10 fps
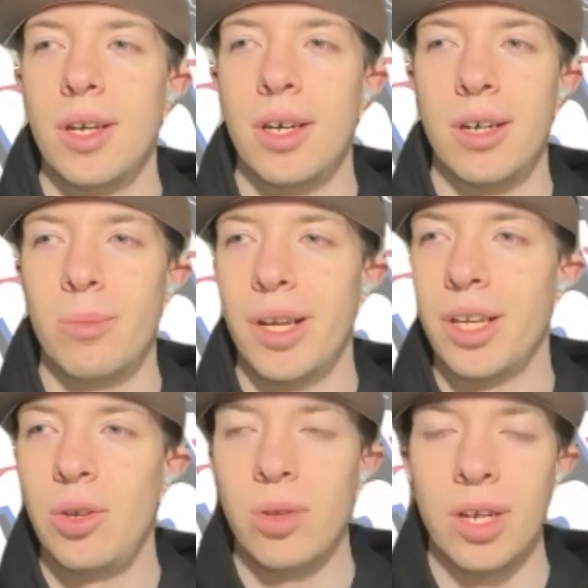
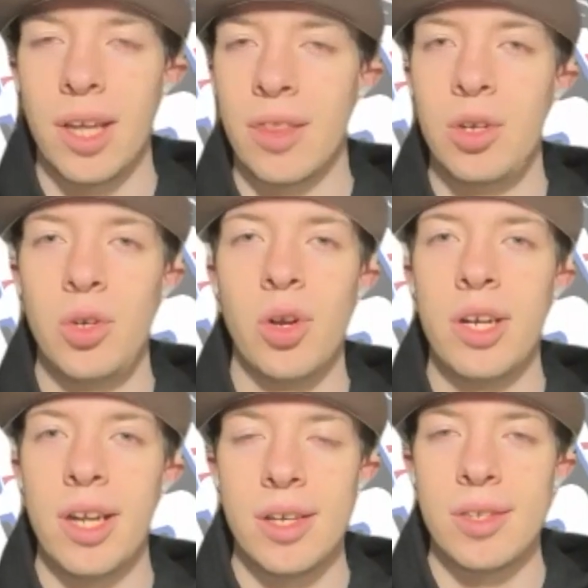Like you look at the New
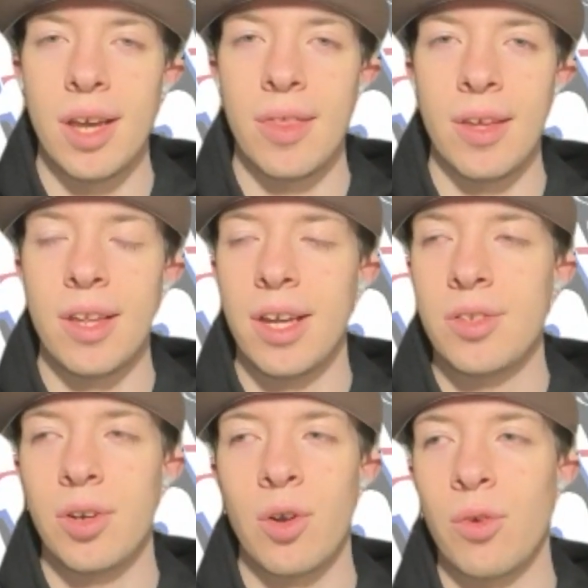York Knicks, I think the
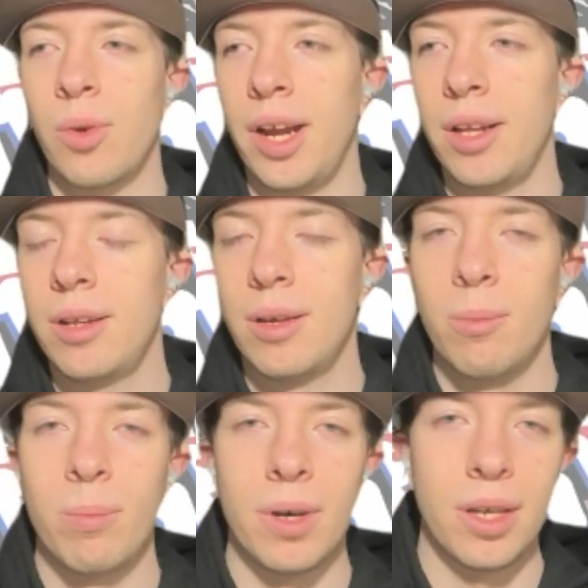Knicks are overrated,
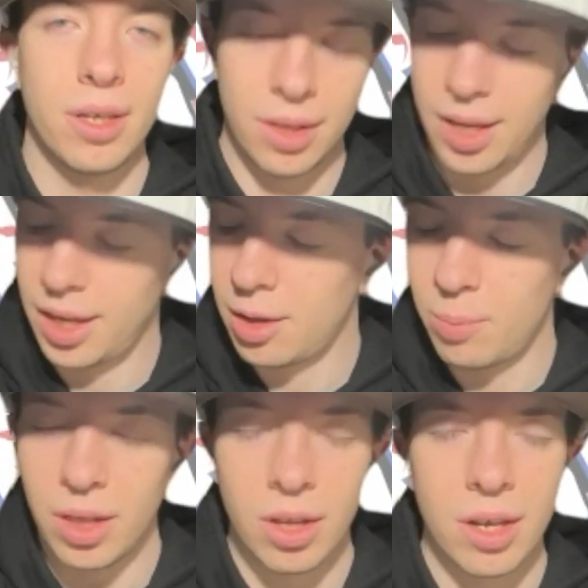but they could
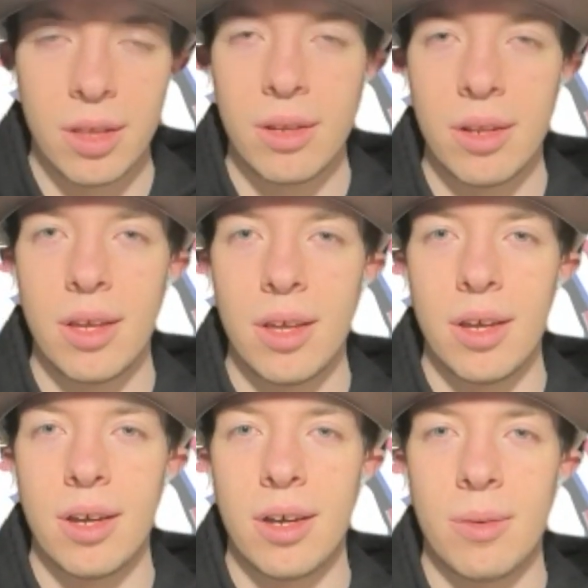be looking.
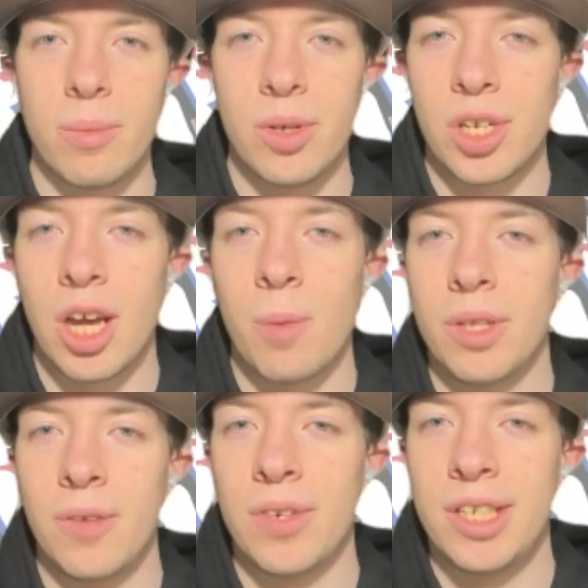There's a couple
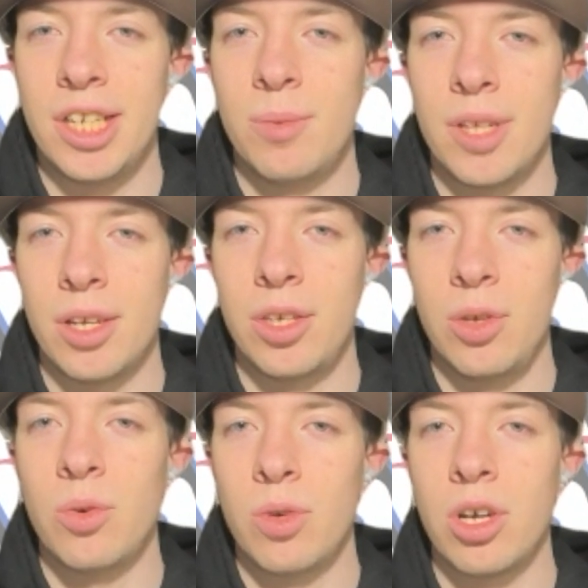different teams that
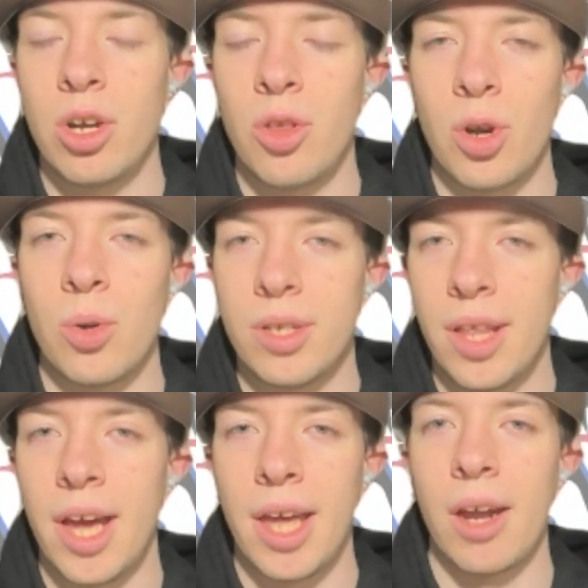you could throw into
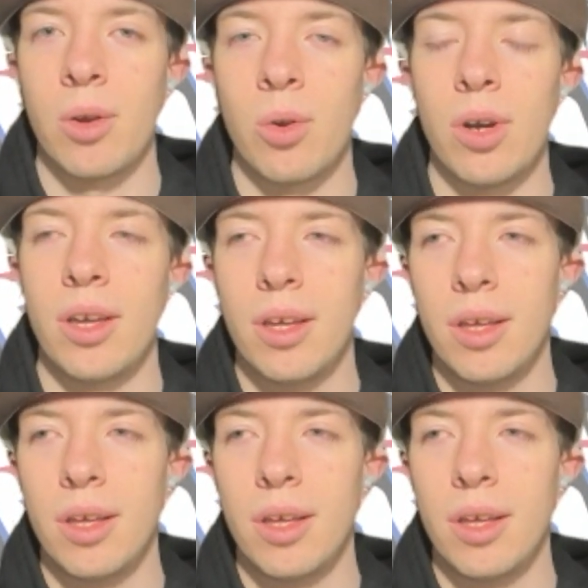that category.